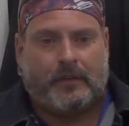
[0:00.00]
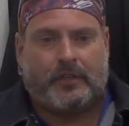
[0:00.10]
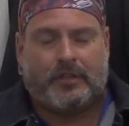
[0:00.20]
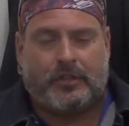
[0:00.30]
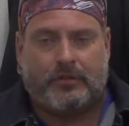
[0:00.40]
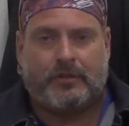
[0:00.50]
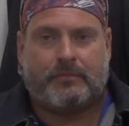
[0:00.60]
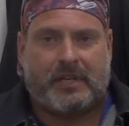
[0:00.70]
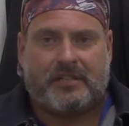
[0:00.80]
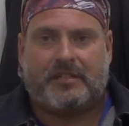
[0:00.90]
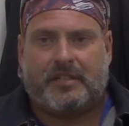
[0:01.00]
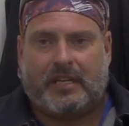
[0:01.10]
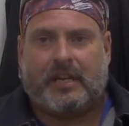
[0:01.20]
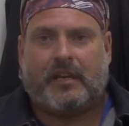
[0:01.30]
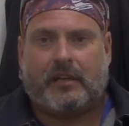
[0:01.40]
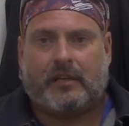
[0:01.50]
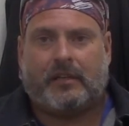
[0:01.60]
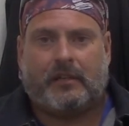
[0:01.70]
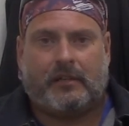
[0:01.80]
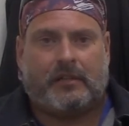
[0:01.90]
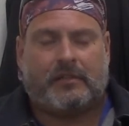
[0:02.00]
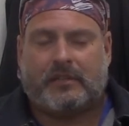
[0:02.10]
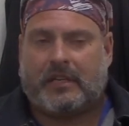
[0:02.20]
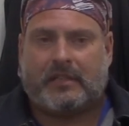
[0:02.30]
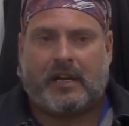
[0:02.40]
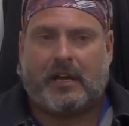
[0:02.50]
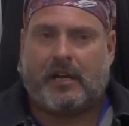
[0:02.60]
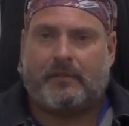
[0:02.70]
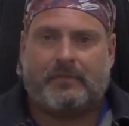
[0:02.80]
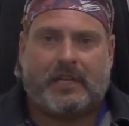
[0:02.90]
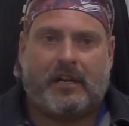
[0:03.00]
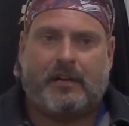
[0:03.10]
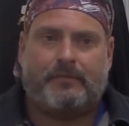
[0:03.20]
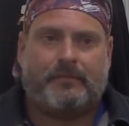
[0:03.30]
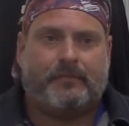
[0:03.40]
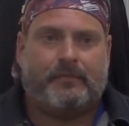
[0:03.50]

you should do as much as you can, because that time, time,